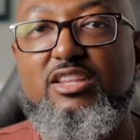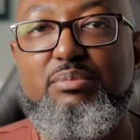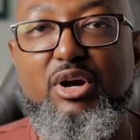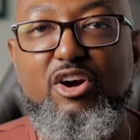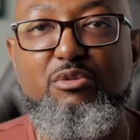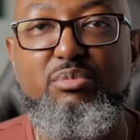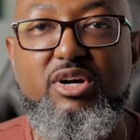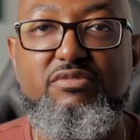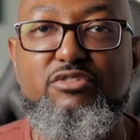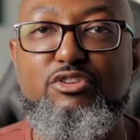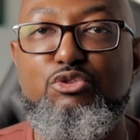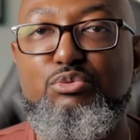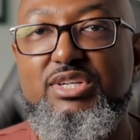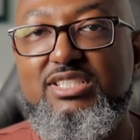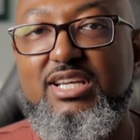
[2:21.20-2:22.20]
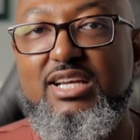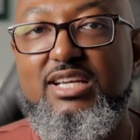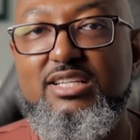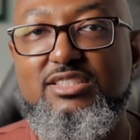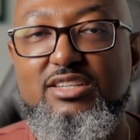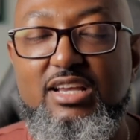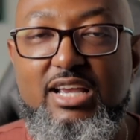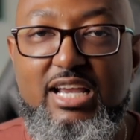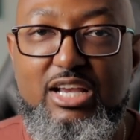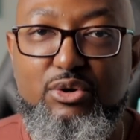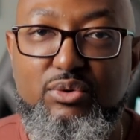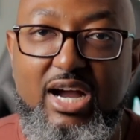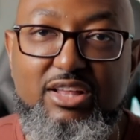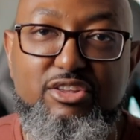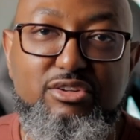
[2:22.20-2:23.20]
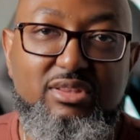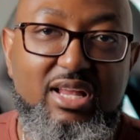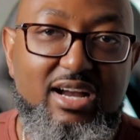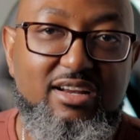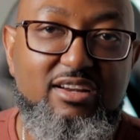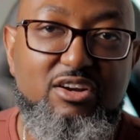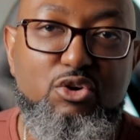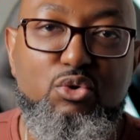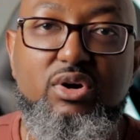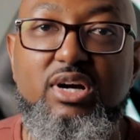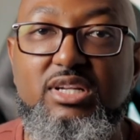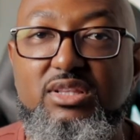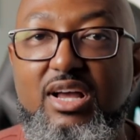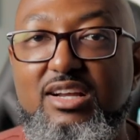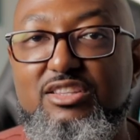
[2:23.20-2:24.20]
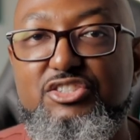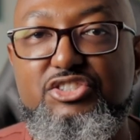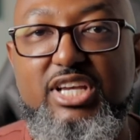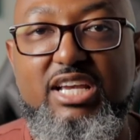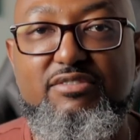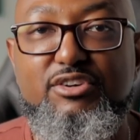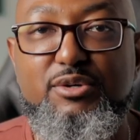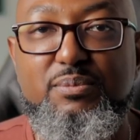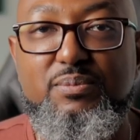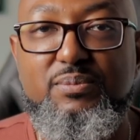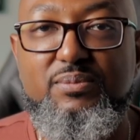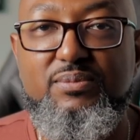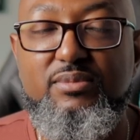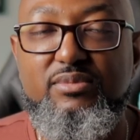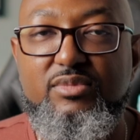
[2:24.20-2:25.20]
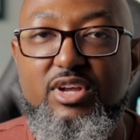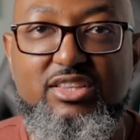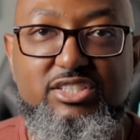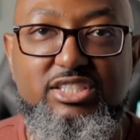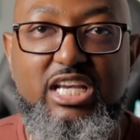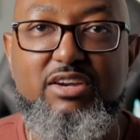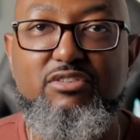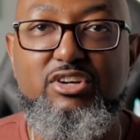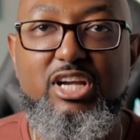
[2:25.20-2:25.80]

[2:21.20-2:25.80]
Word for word: the power button for 3 seconds, it will either lock or unlock the shaver. The shaver